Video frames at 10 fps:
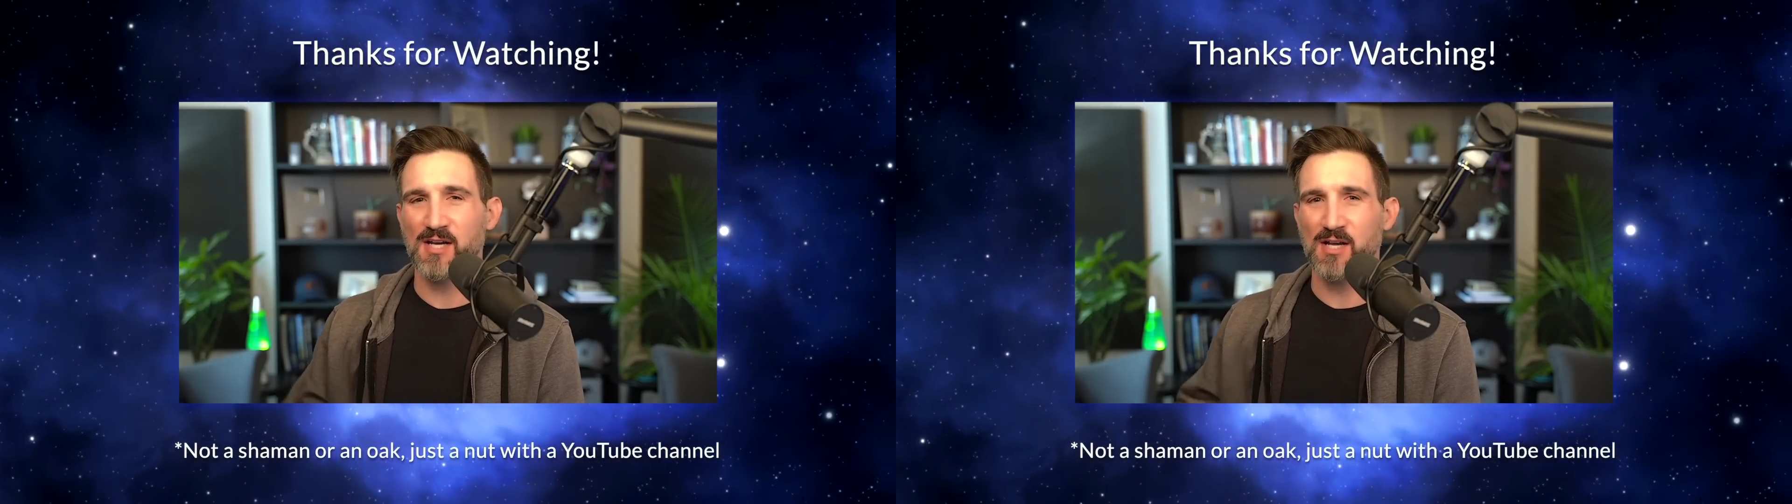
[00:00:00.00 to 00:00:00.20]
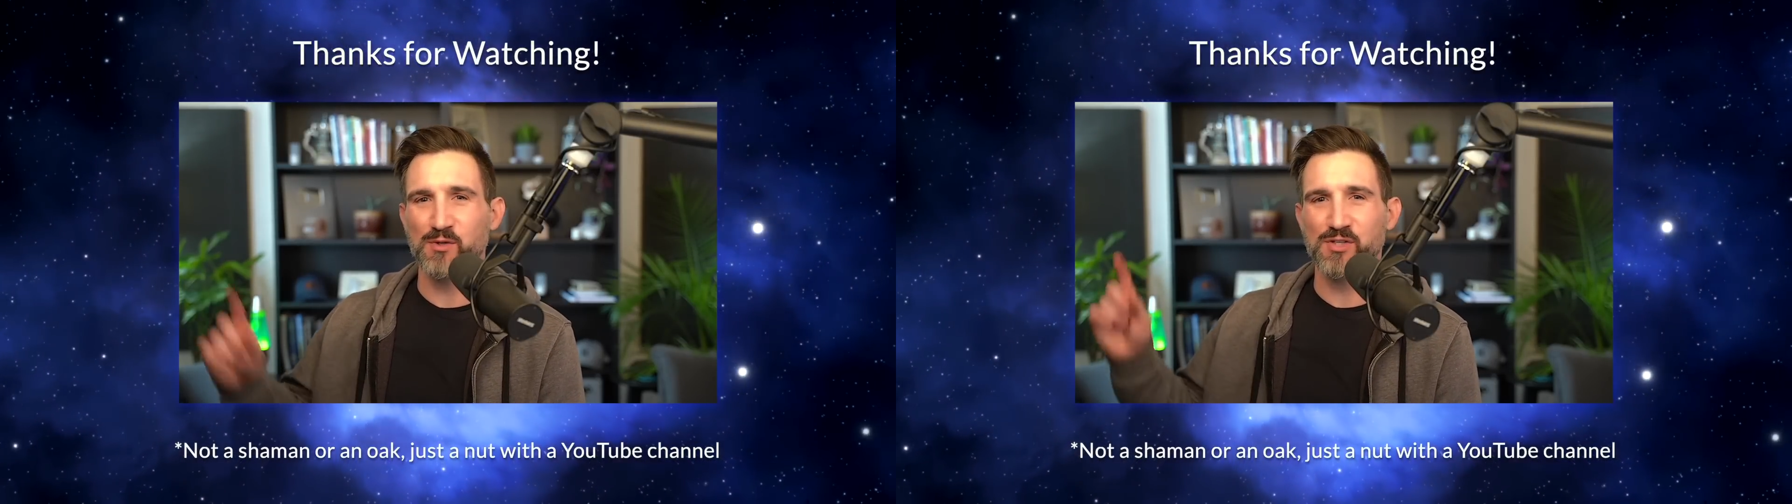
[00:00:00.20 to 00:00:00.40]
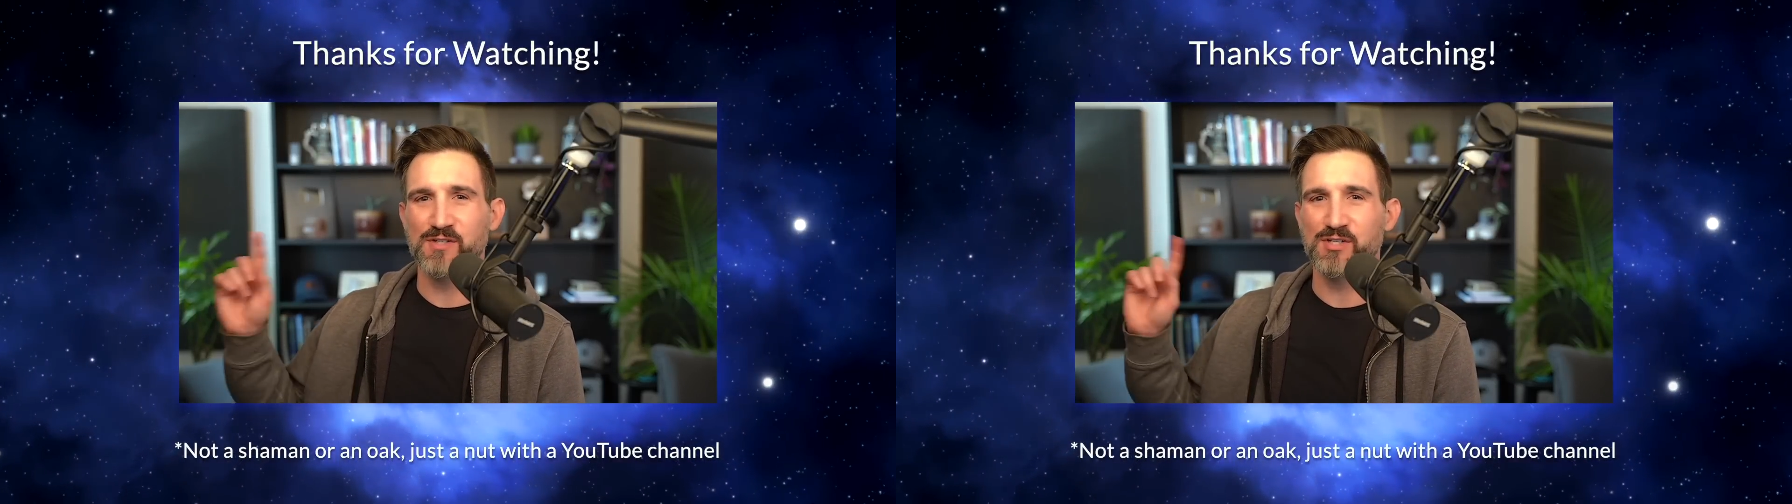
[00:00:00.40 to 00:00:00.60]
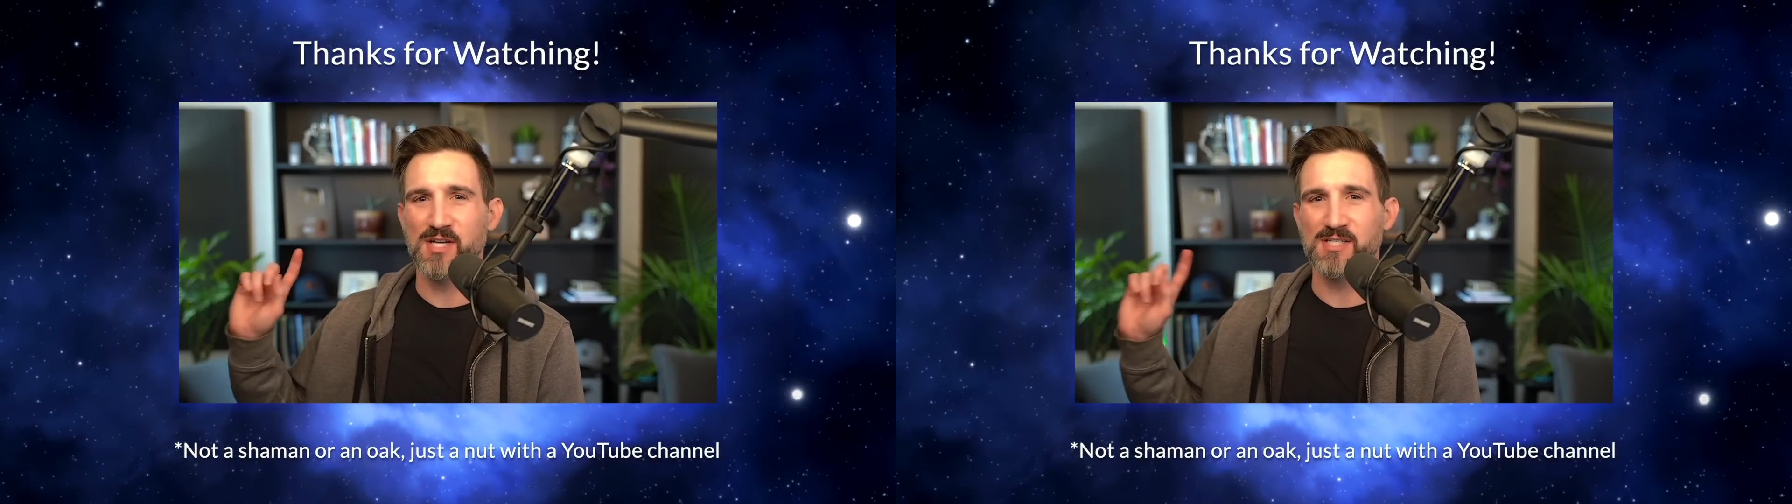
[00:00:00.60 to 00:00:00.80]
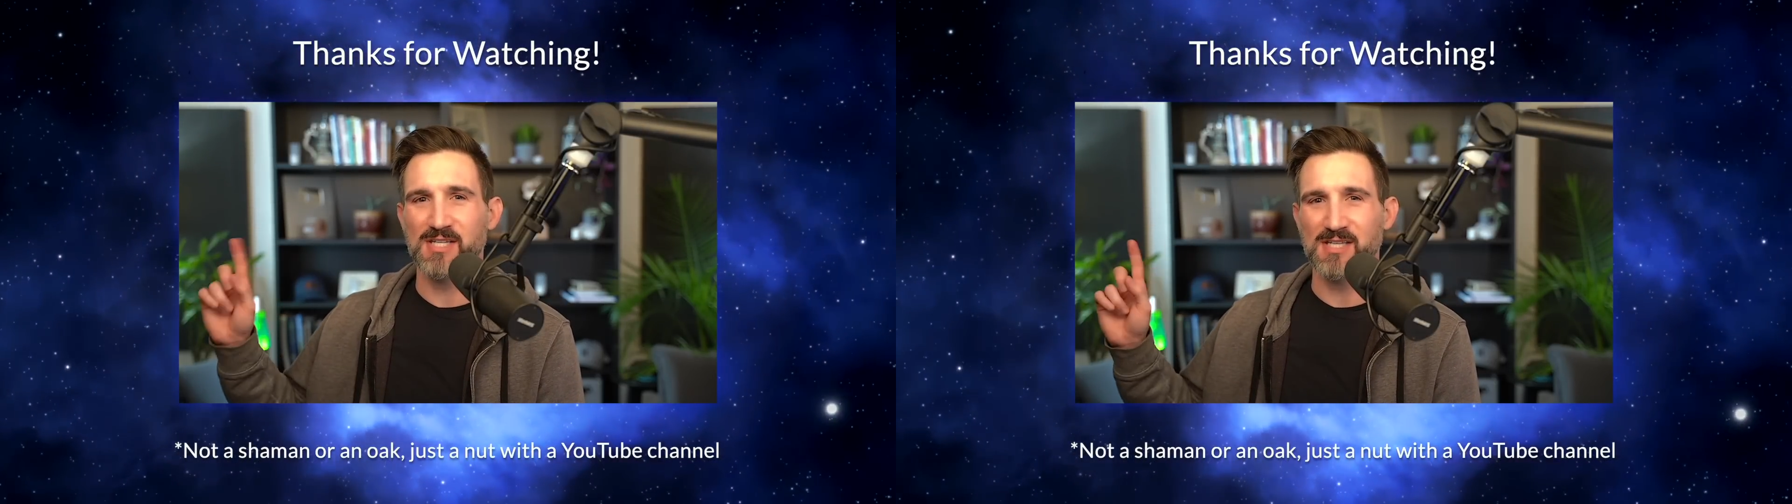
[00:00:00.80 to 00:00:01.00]
I would
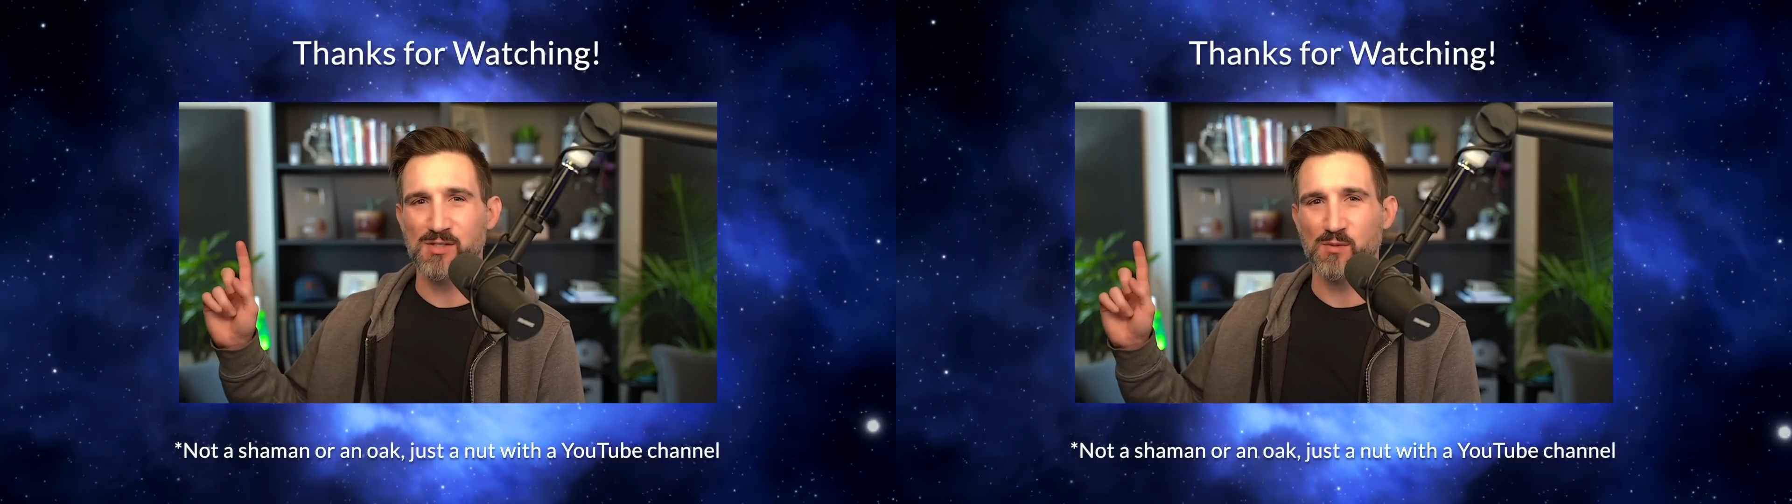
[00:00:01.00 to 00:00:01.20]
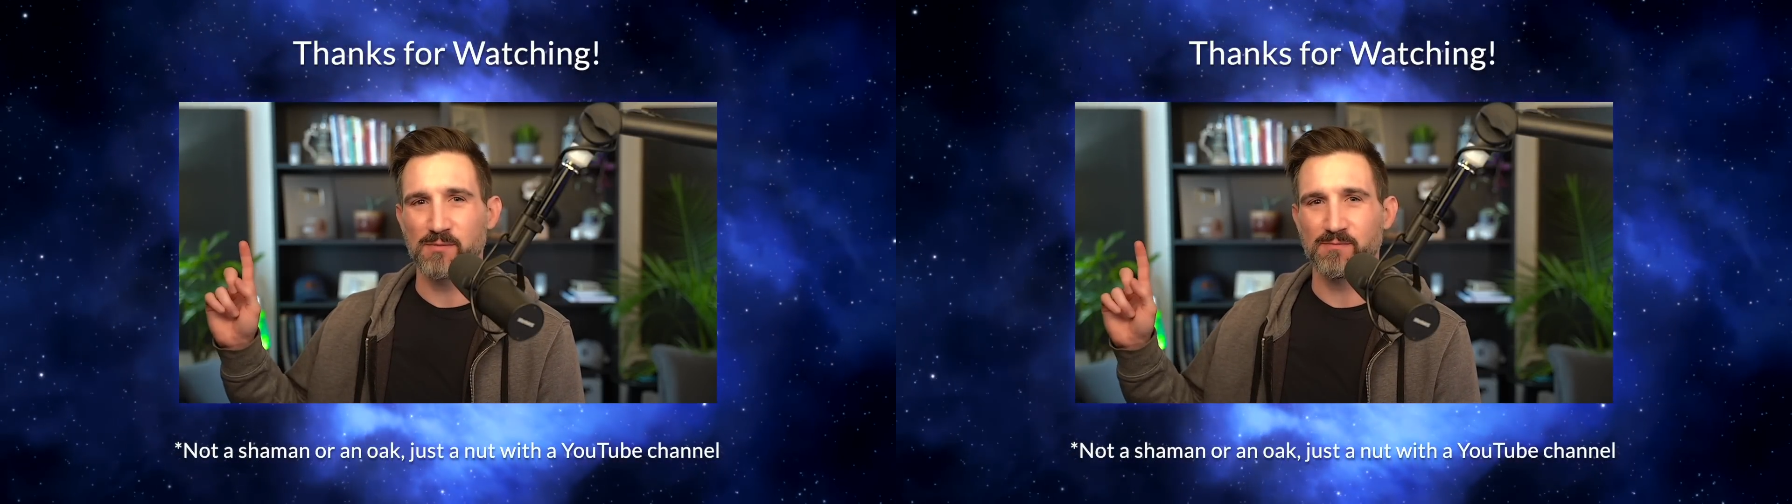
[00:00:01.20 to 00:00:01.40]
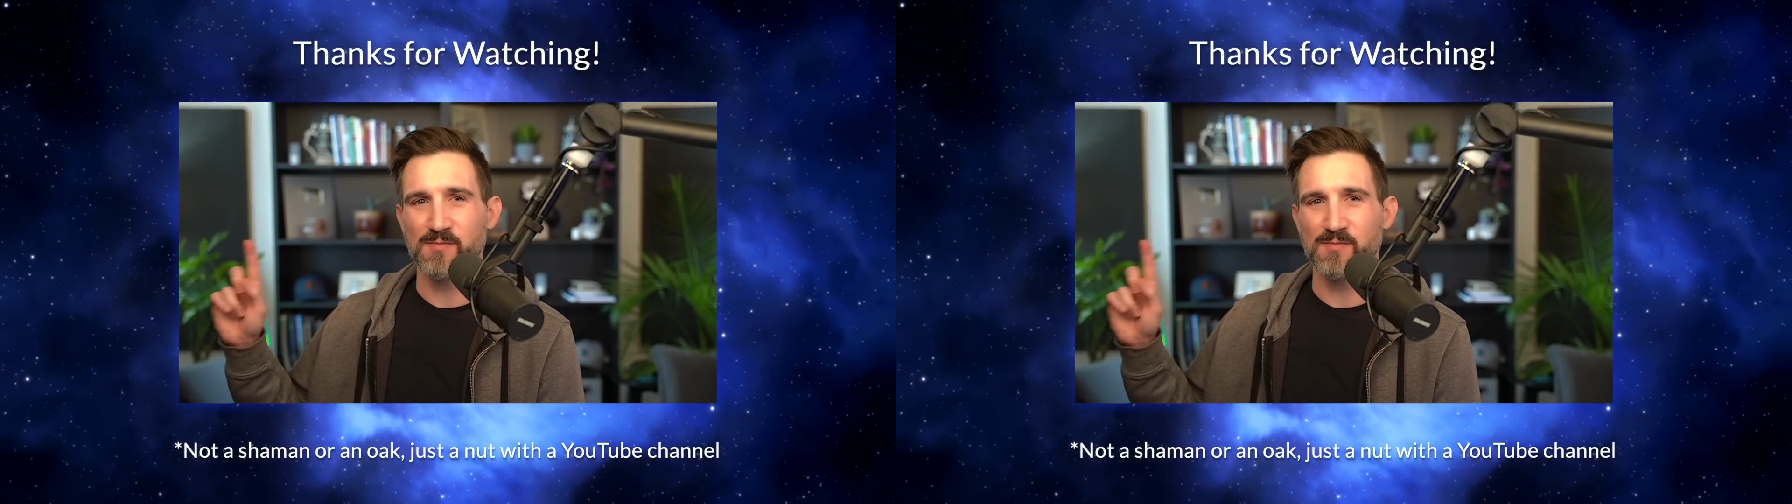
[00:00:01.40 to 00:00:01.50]
suggest this one.